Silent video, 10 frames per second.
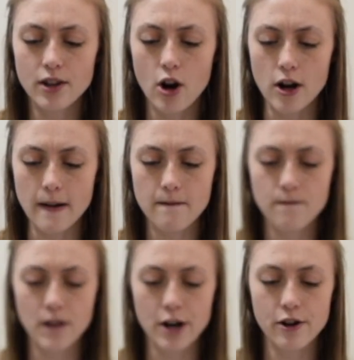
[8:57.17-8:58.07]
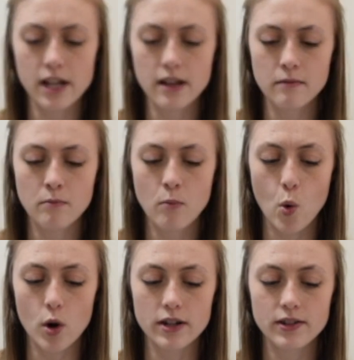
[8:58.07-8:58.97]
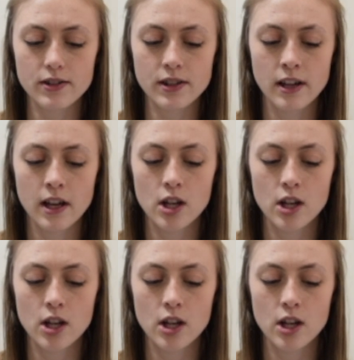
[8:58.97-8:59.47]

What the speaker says: are Fairy Morse